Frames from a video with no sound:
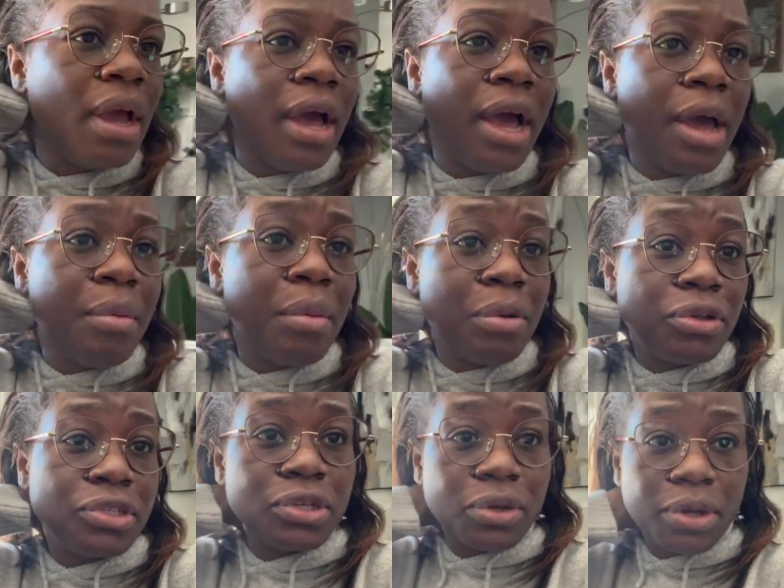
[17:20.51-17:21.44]
I'm
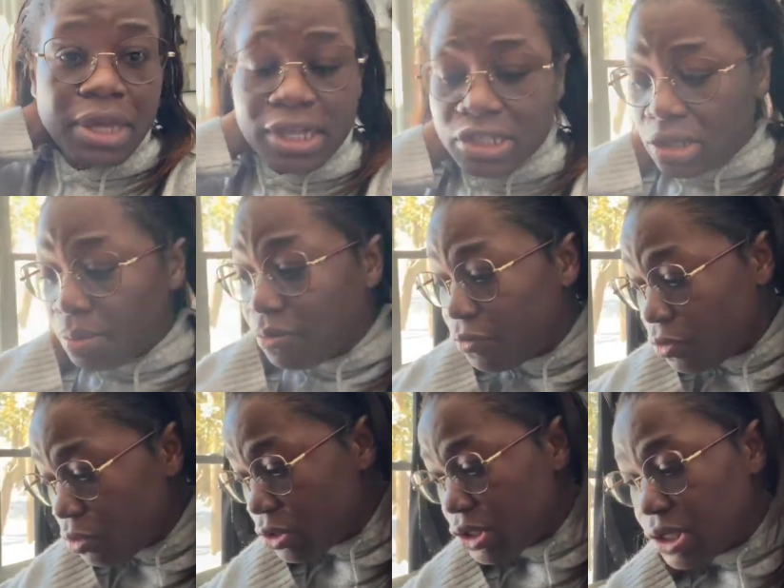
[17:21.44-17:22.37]
about to go get some
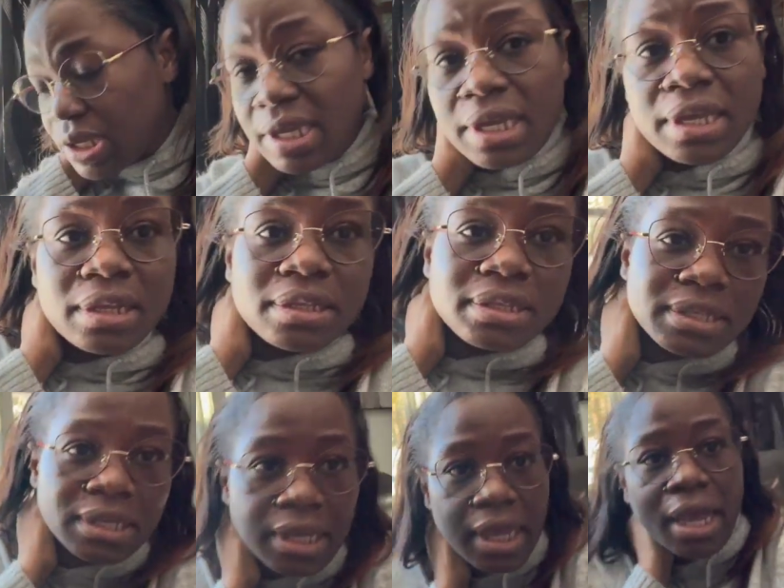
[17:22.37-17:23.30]
food to
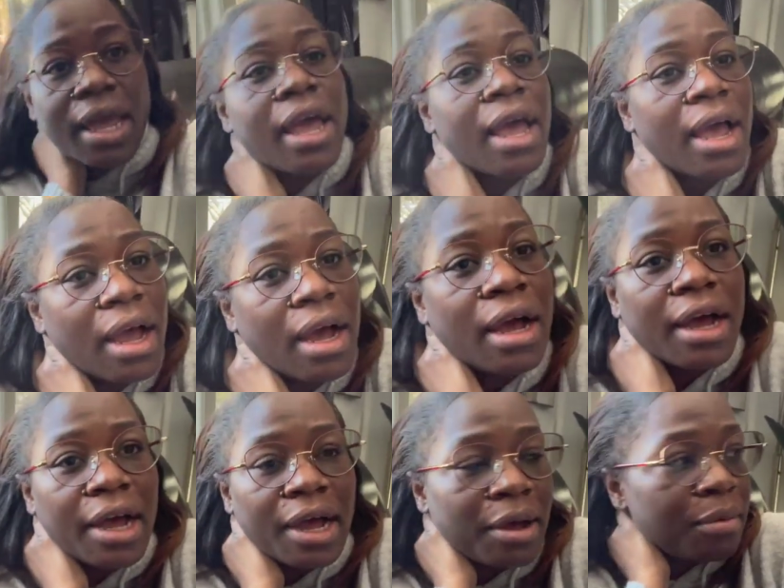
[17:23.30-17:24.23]
eat.
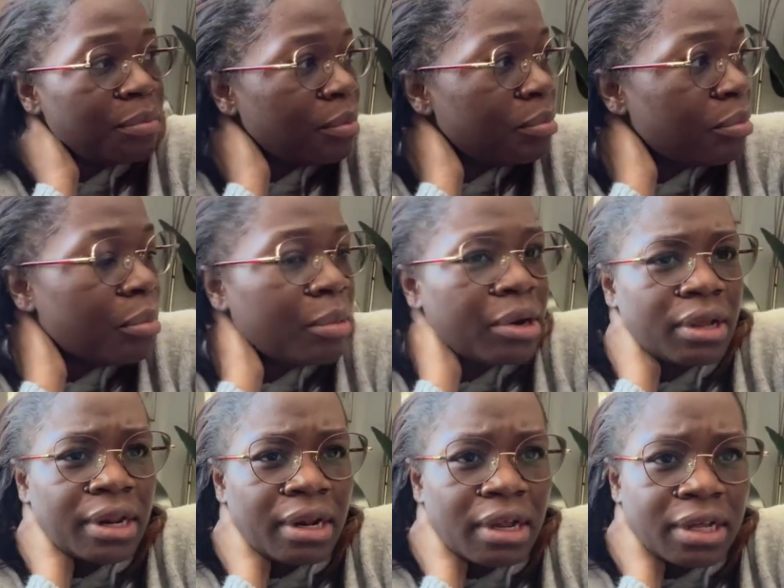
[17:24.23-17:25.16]
Um,
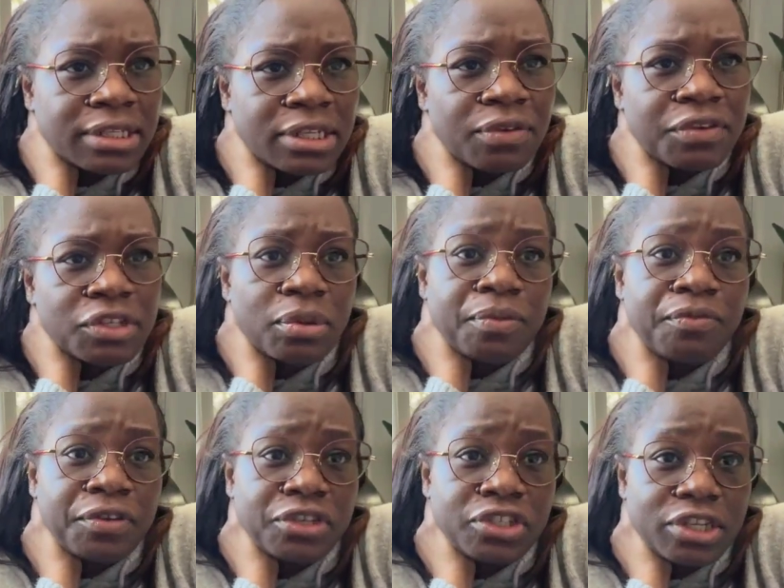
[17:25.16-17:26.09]
mother-in-law sent over some
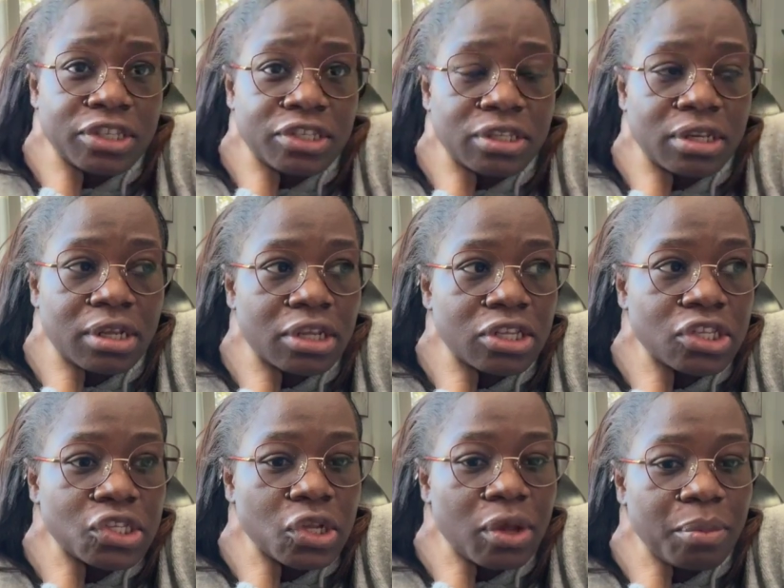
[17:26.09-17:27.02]
fish yesterday,
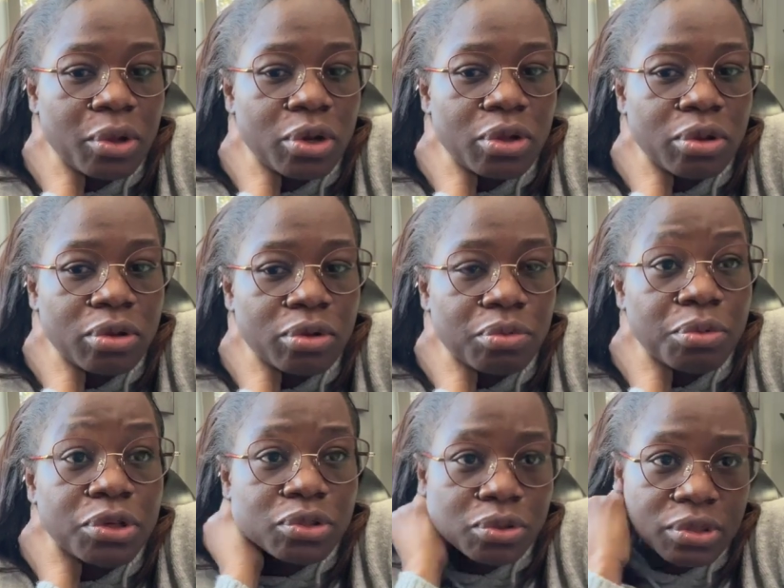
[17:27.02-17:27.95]
so I'm gonna
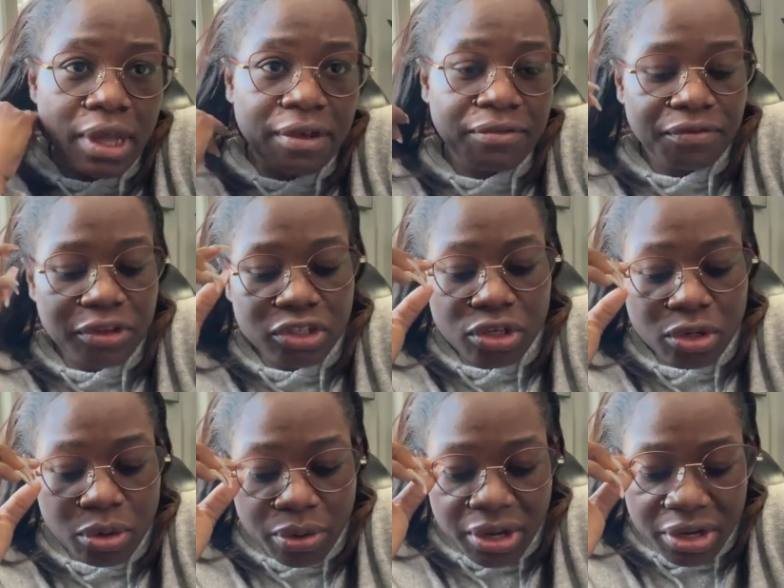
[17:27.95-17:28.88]
redo that fish, you know how I